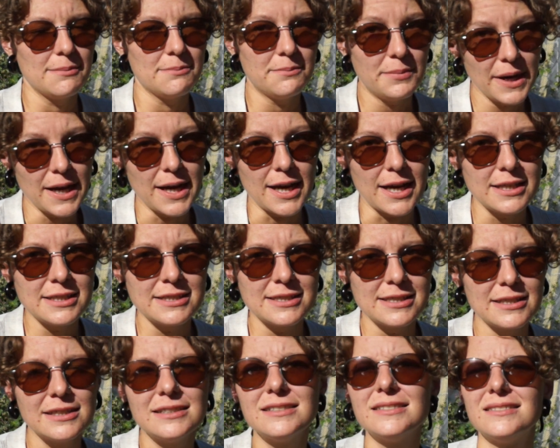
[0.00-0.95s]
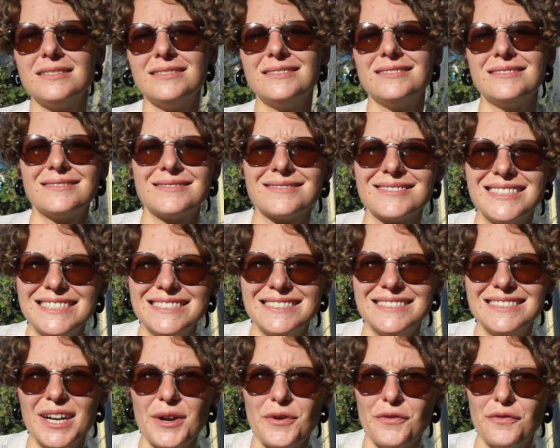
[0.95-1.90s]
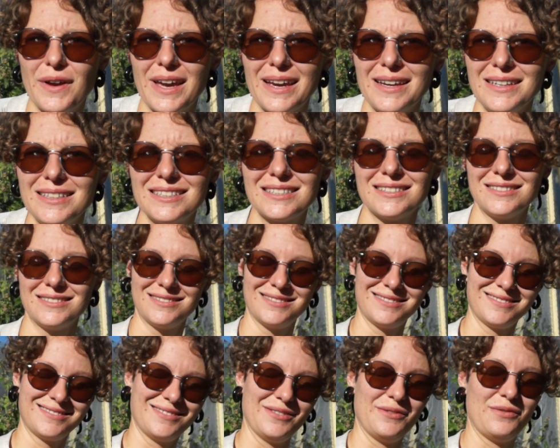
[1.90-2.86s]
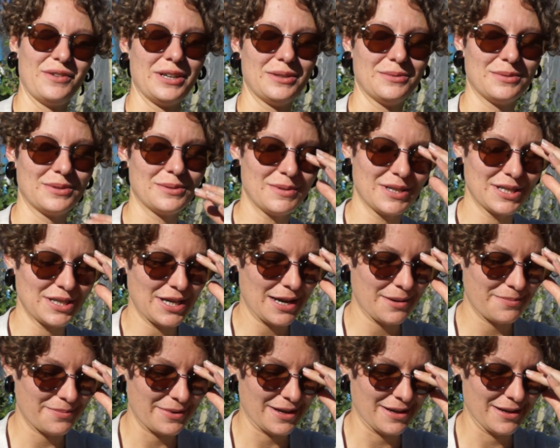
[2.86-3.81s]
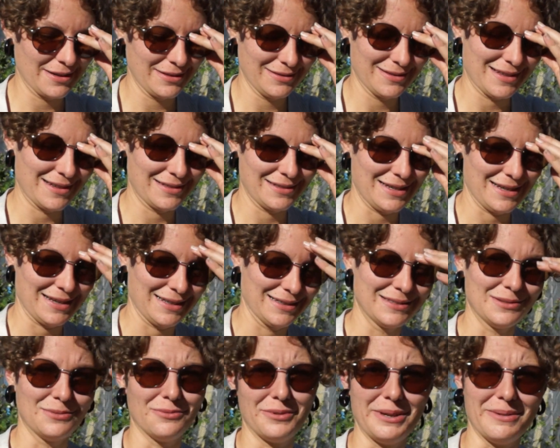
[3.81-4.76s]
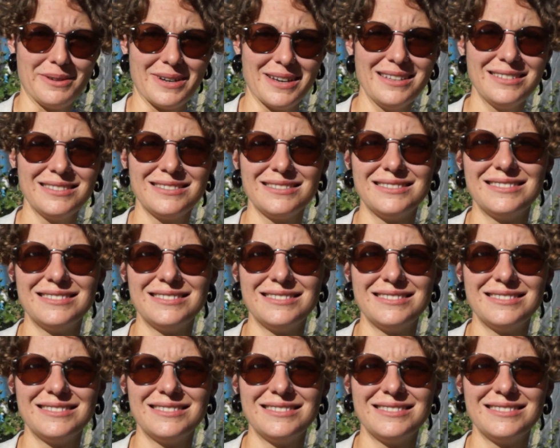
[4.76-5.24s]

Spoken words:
But fate was much happier that day than we were.